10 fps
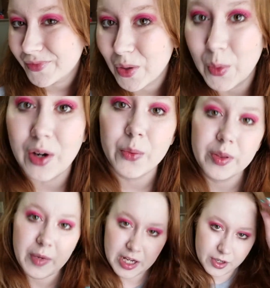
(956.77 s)
wear it with
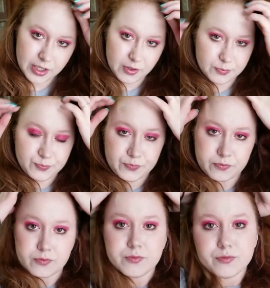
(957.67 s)
my hair down.
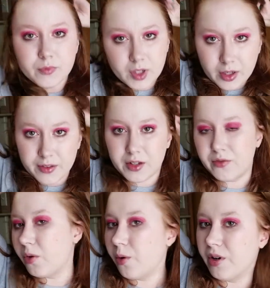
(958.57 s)
And then of
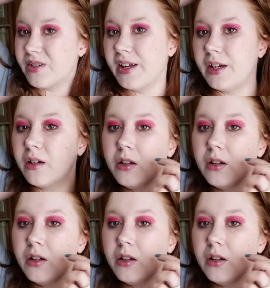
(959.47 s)
course, like,